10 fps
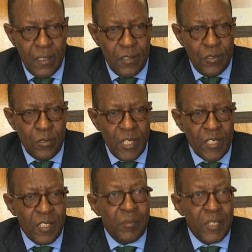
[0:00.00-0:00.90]
new
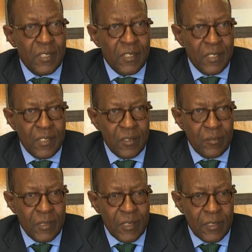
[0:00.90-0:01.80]
agreement
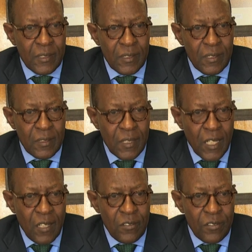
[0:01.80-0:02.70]
with the
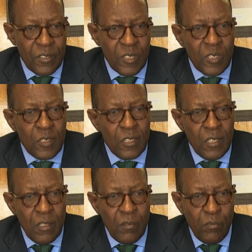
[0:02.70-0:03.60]
countries
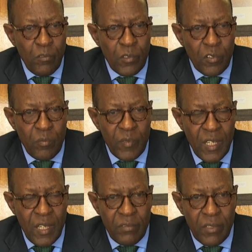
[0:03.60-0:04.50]
with whom
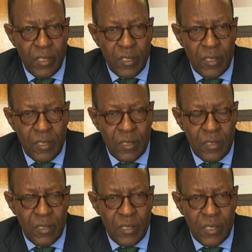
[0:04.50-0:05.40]
they have a
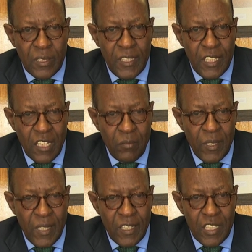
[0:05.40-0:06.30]
trade
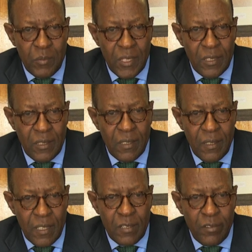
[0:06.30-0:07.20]
agreement that has been
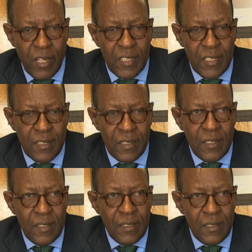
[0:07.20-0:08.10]
ratified.
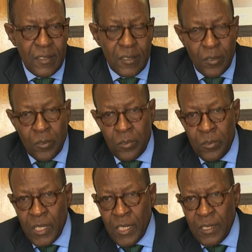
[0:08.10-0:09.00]

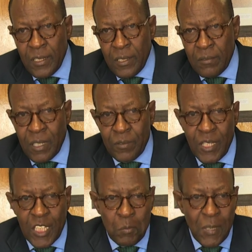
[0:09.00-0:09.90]
So what
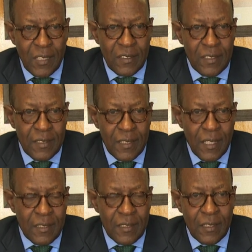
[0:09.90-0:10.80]
we expect is
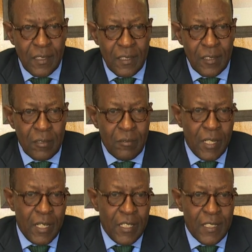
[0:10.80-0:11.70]
that
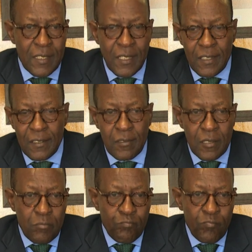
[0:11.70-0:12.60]
where it
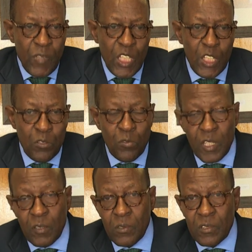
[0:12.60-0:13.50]
stands,
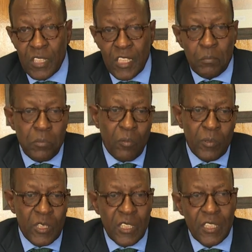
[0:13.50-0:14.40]
EU, they will just
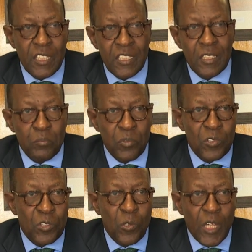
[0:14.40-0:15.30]
probably delete and
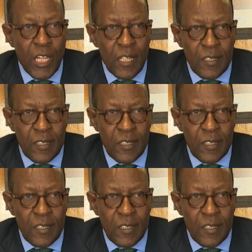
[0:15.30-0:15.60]
put UK.